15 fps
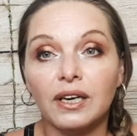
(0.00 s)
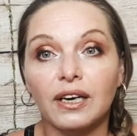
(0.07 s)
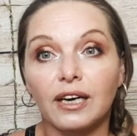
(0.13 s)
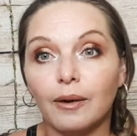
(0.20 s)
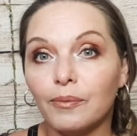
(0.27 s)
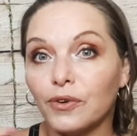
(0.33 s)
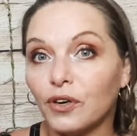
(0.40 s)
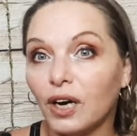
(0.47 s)

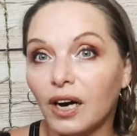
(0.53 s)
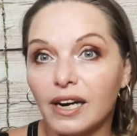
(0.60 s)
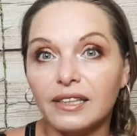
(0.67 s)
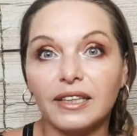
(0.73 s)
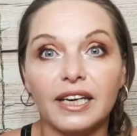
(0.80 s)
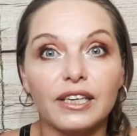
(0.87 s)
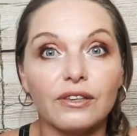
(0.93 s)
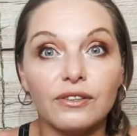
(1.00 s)
um, their
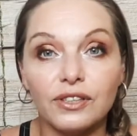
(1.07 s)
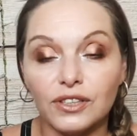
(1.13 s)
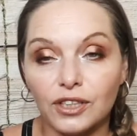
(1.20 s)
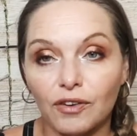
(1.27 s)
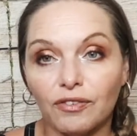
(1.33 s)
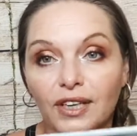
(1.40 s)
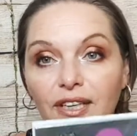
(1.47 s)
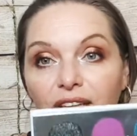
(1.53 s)
highlighters and
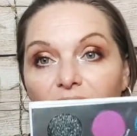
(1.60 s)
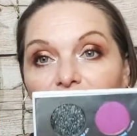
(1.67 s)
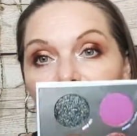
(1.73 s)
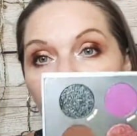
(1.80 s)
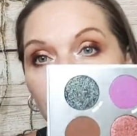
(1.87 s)
stuff like that.